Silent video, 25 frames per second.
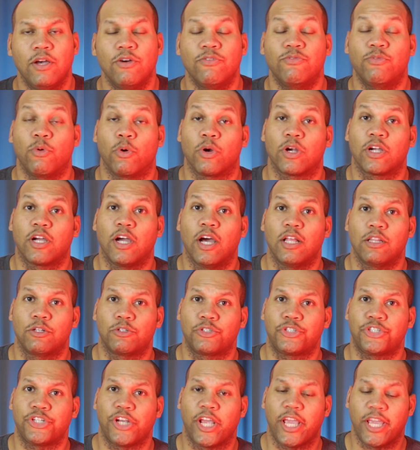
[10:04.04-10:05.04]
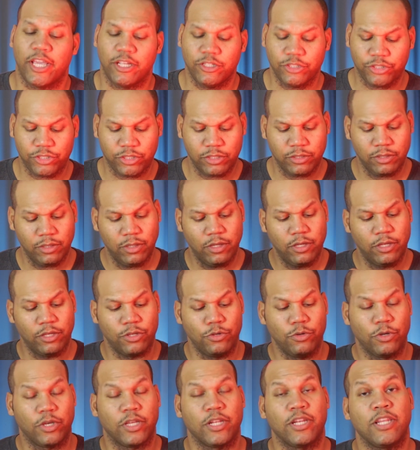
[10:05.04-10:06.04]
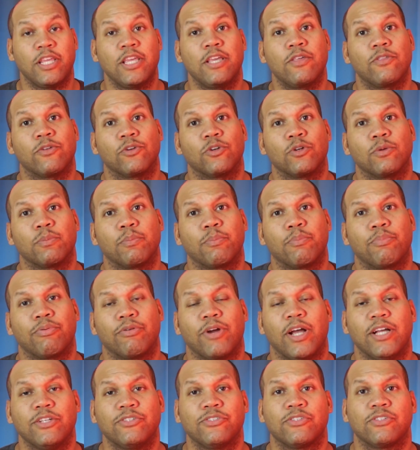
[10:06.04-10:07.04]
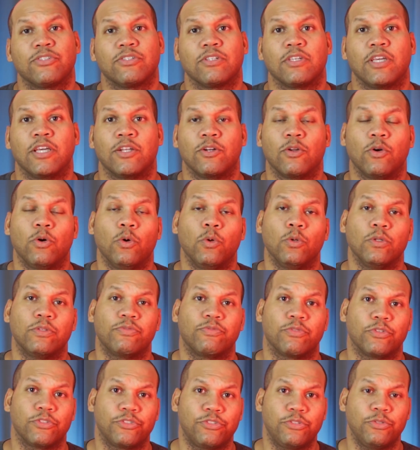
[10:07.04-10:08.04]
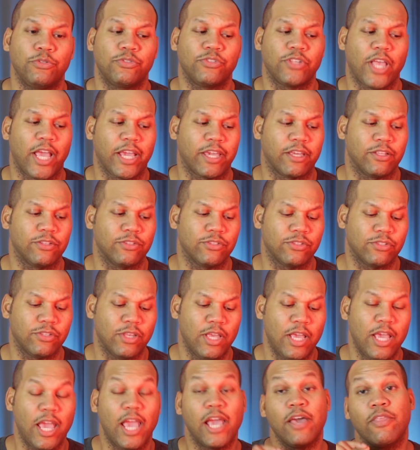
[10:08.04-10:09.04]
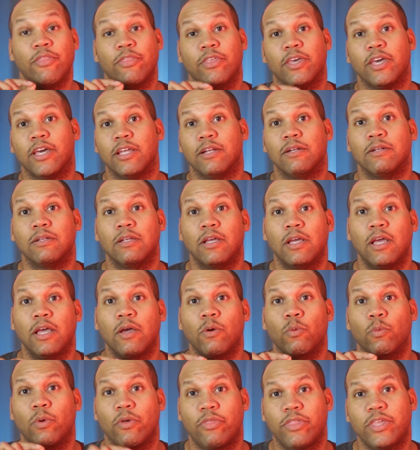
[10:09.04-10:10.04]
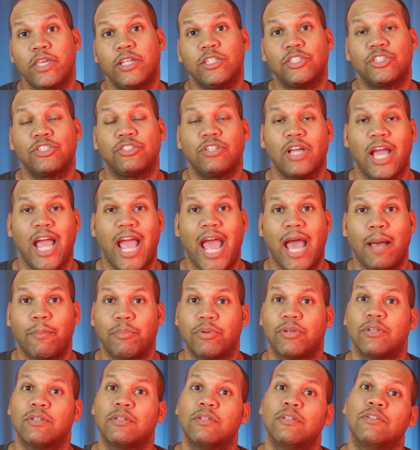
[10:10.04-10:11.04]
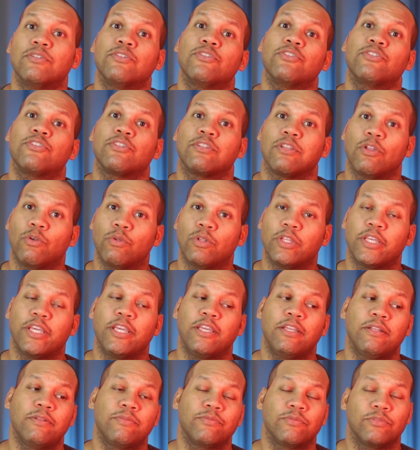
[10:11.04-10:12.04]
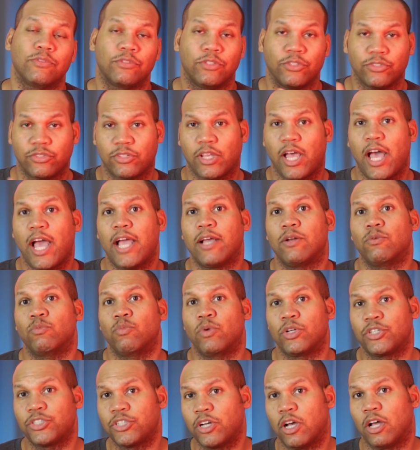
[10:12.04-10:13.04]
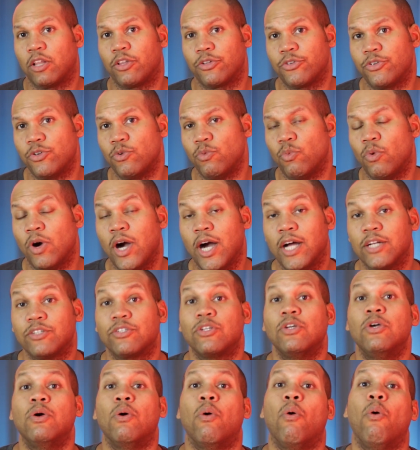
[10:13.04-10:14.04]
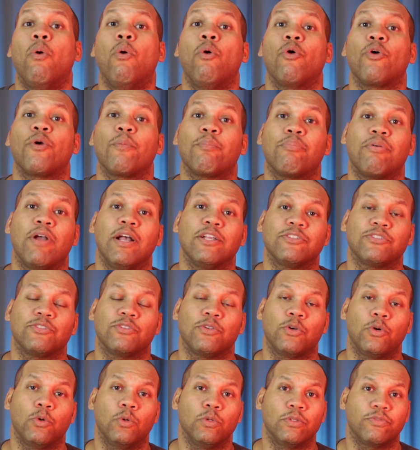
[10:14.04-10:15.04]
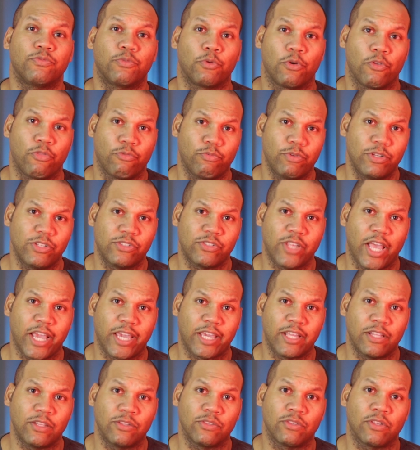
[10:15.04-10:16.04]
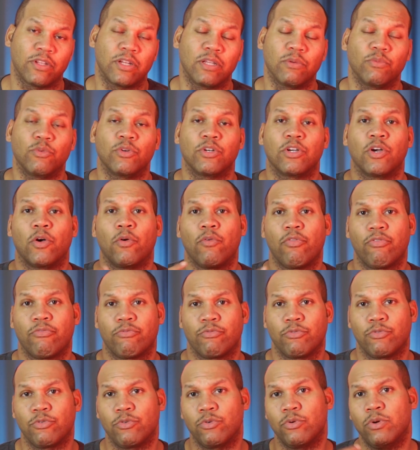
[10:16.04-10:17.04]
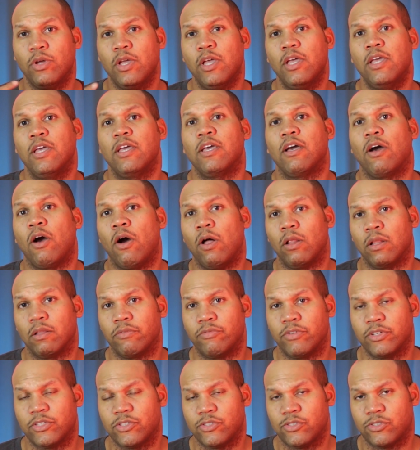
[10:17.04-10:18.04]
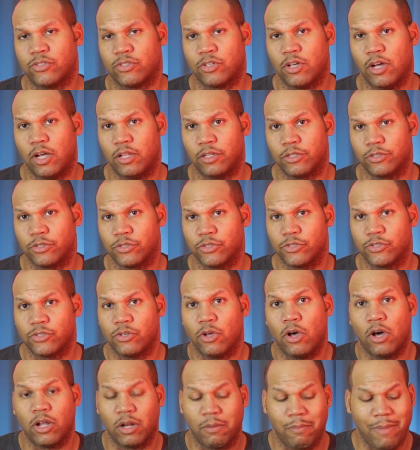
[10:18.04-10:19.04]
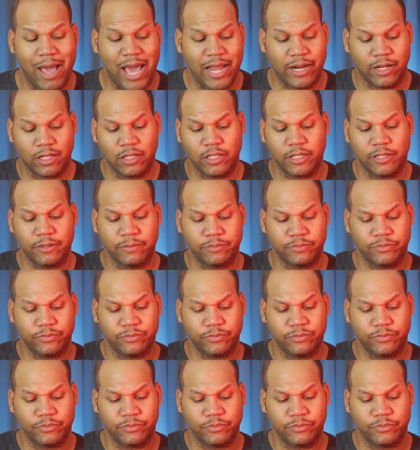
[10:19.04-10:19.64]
For color change, you can either press and hold for 2 seconds and then with each tap slowly decide which color you want, or press and hold for 3 seconds and it will go through all of its colors automatically.